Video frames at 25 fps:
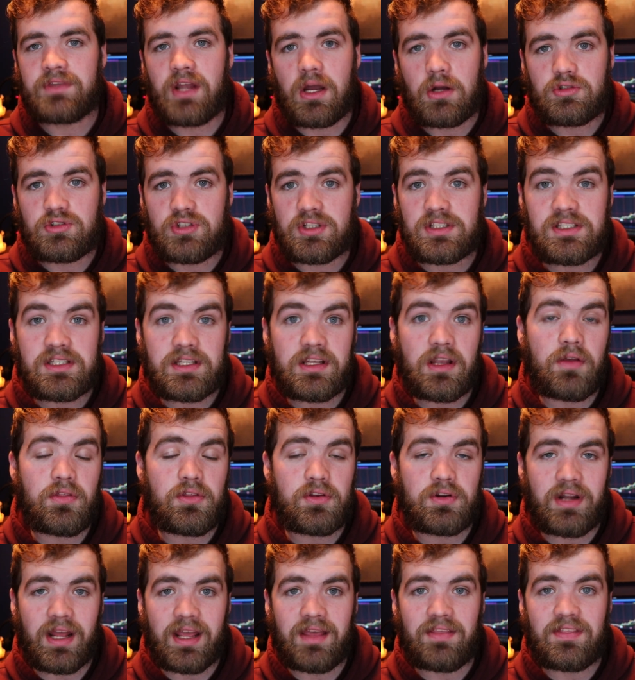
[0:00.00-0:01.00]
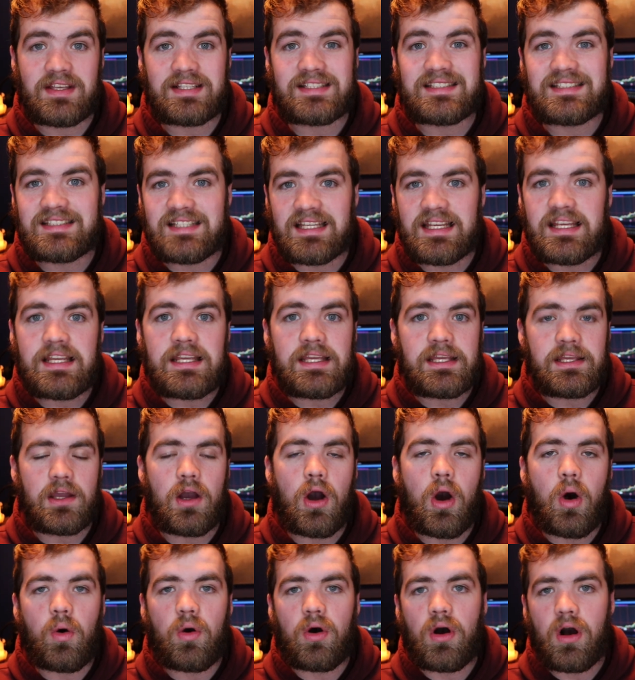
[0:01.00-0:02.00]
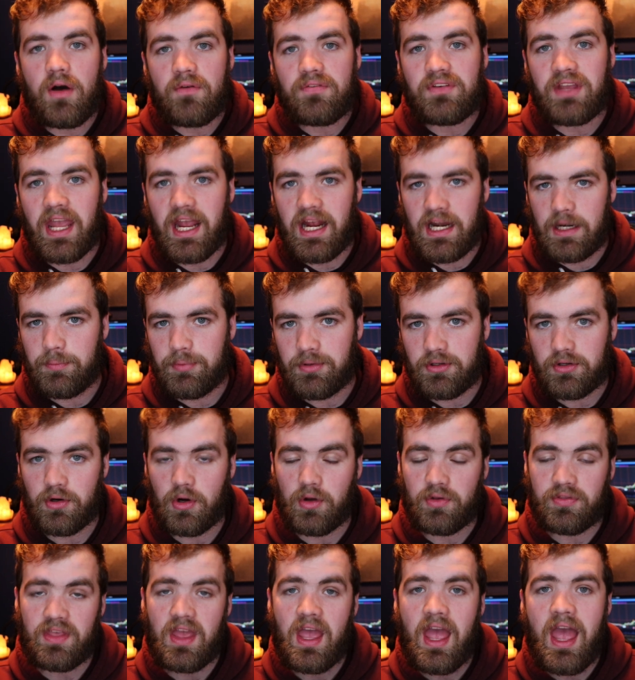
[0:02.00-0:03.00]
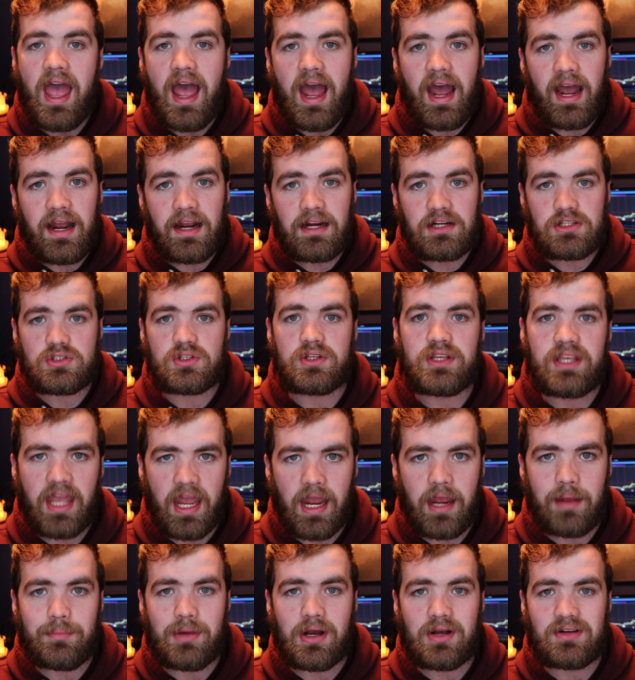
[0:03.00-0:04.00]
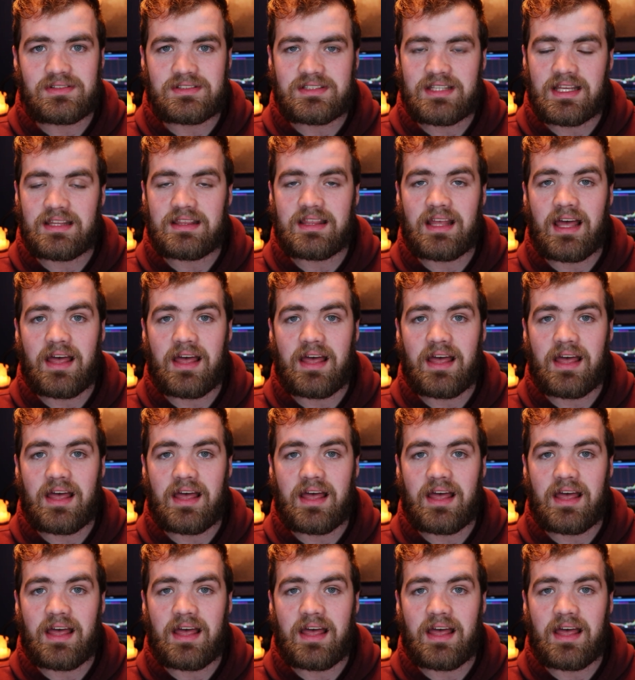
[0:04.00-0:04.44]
Now, just the other day, the CEO of Canopy Growth actually came out and said